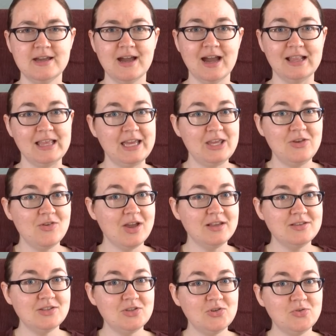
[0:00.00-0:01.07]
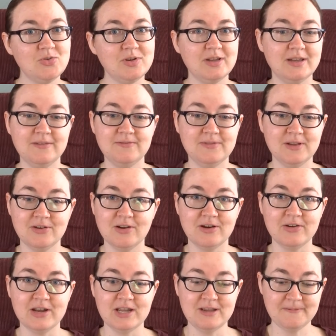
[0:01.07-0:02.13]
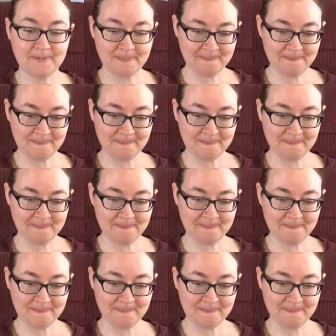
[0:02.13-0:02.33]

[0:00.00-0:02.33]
I like you guys too, if there are any.